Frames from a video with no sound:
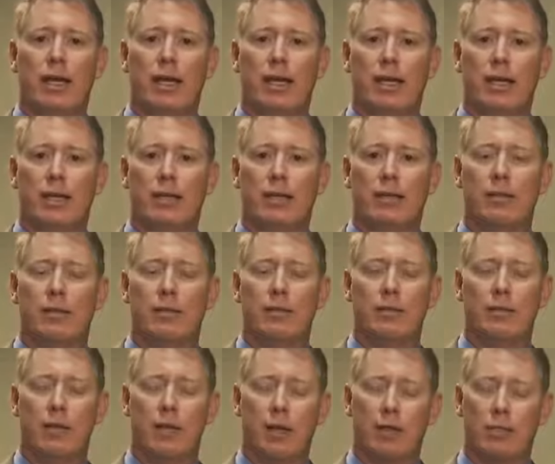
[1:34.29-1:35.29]
And
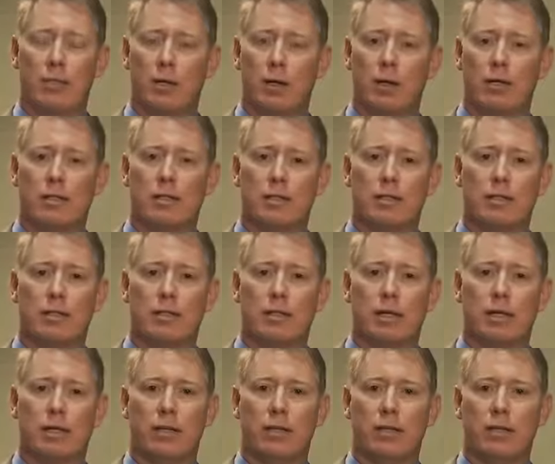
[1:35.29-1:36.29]
through that process,
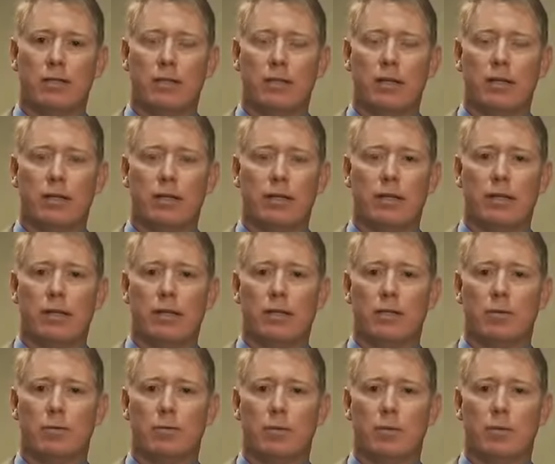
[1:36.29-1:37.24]
I learned many things.